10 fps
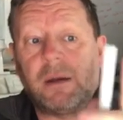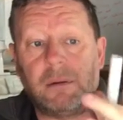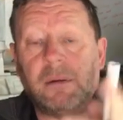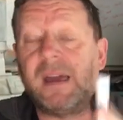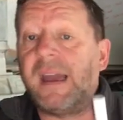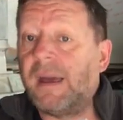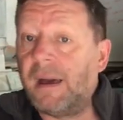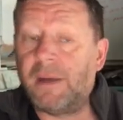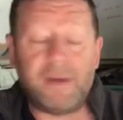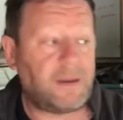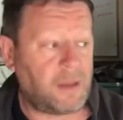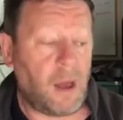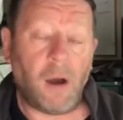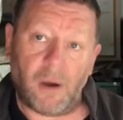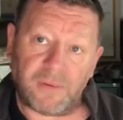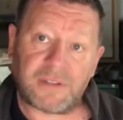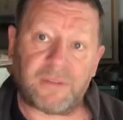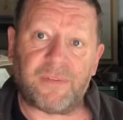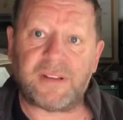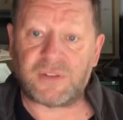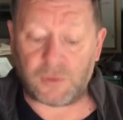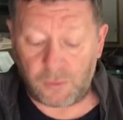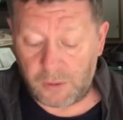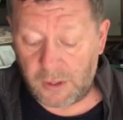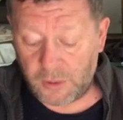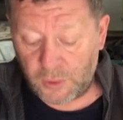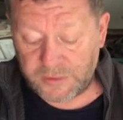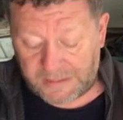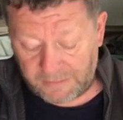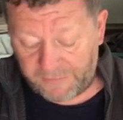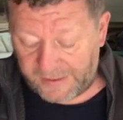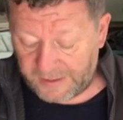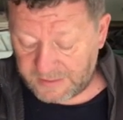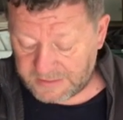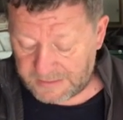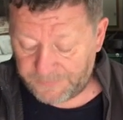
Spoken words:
Okay, and then off to the fret saw, cut out the fingers,